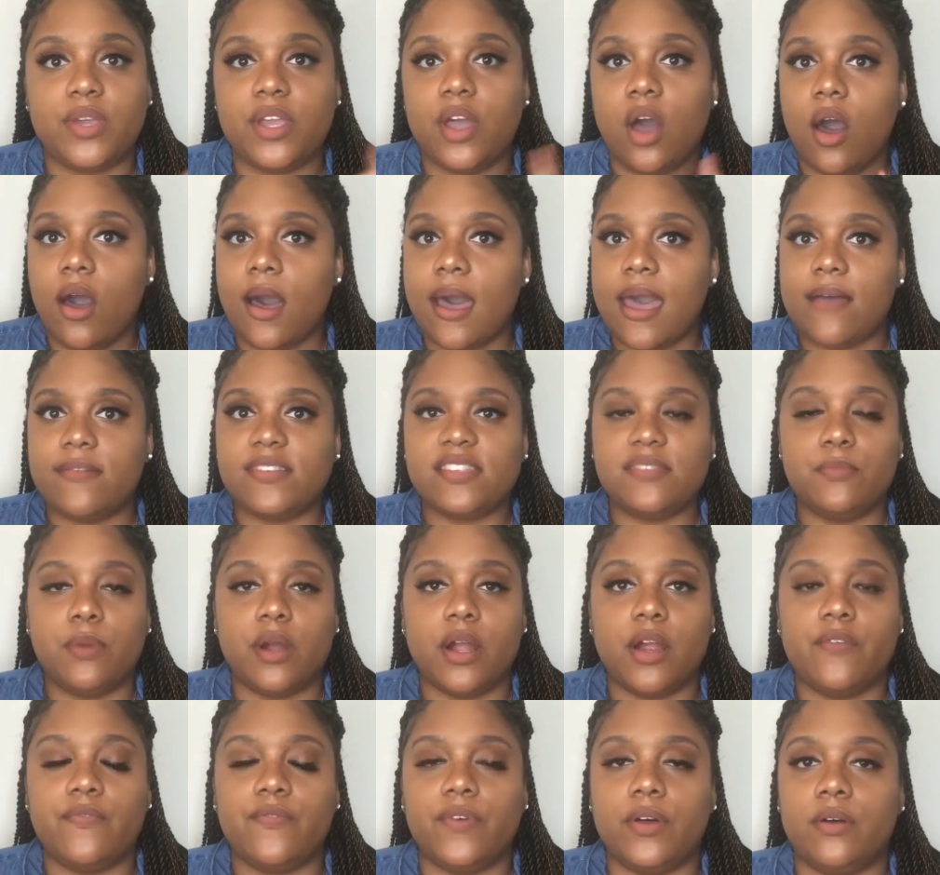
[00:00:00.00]
We all have
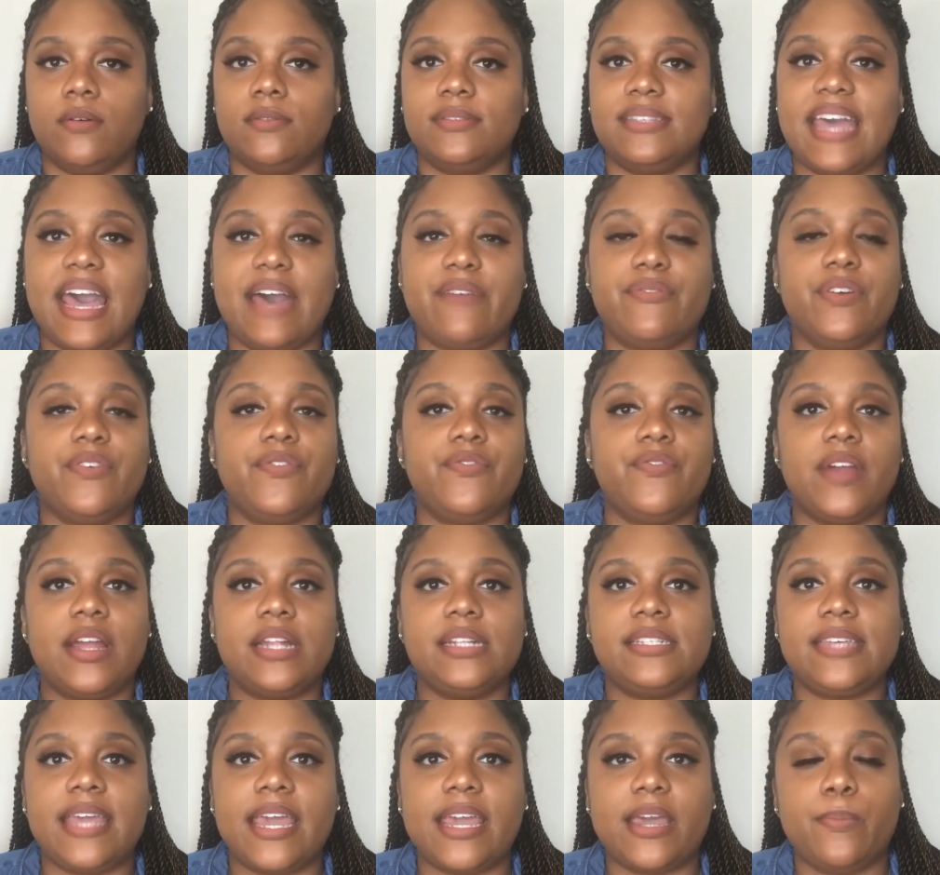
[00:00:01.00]
smartphones. Have a
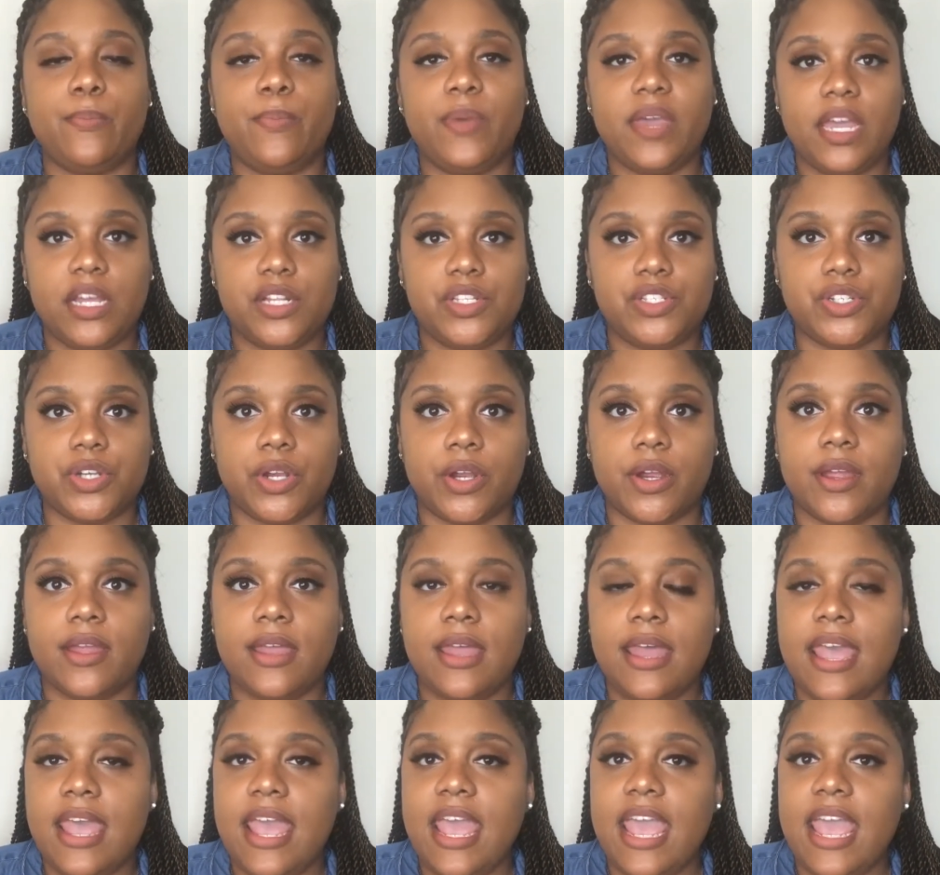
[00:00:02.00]
friend take a picture,